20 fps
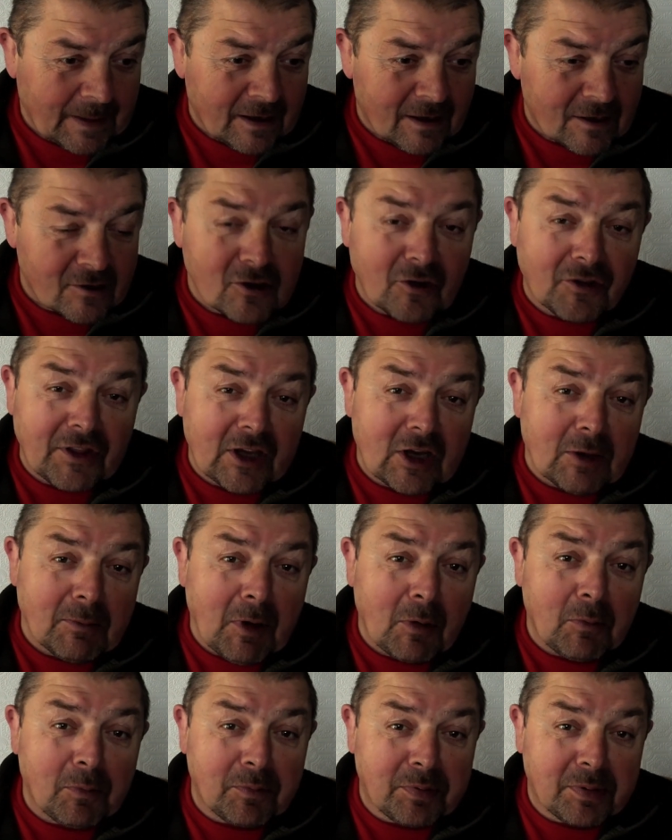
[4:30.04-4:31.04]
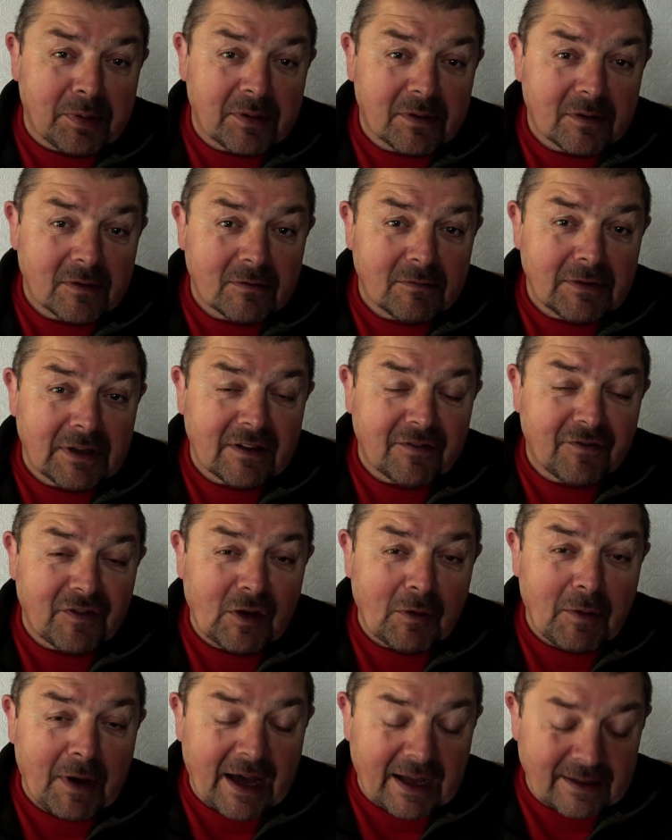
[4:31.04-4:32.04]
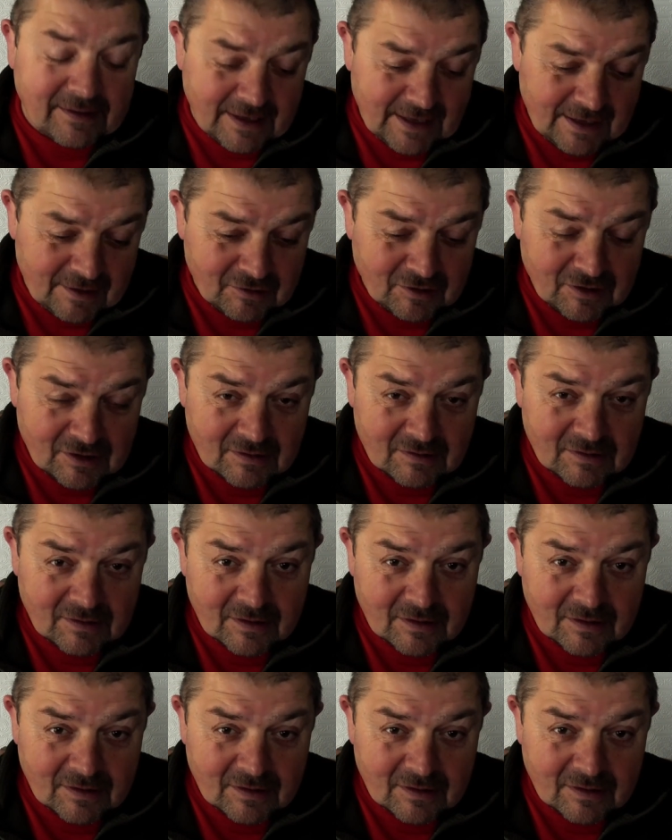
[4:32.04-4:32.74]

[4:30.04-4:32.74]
So they come up with a few ideas.